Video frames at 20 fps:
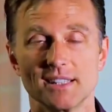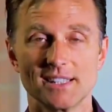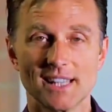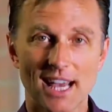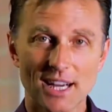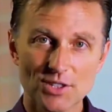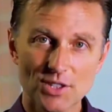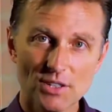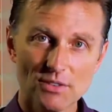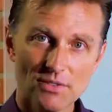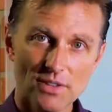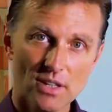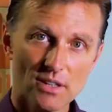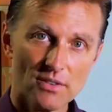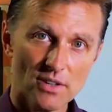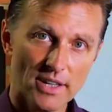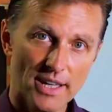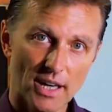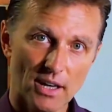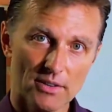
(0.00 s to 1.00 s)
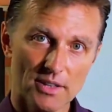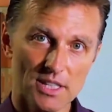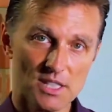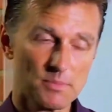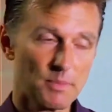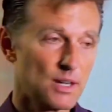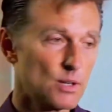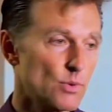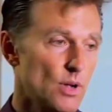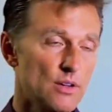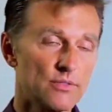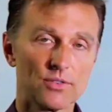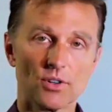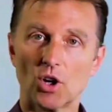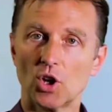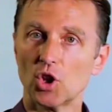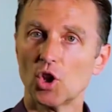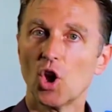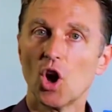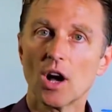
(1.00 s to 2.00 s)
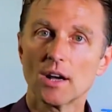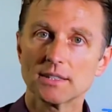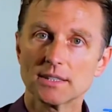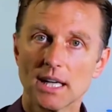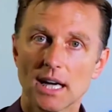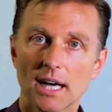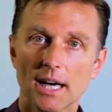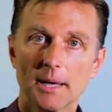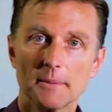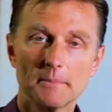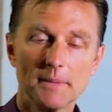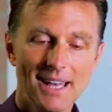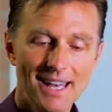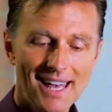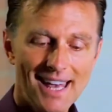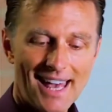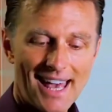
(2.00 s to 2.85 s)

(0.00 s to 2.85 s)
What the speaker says: It's actually very, very healthy. It's been around for a long time.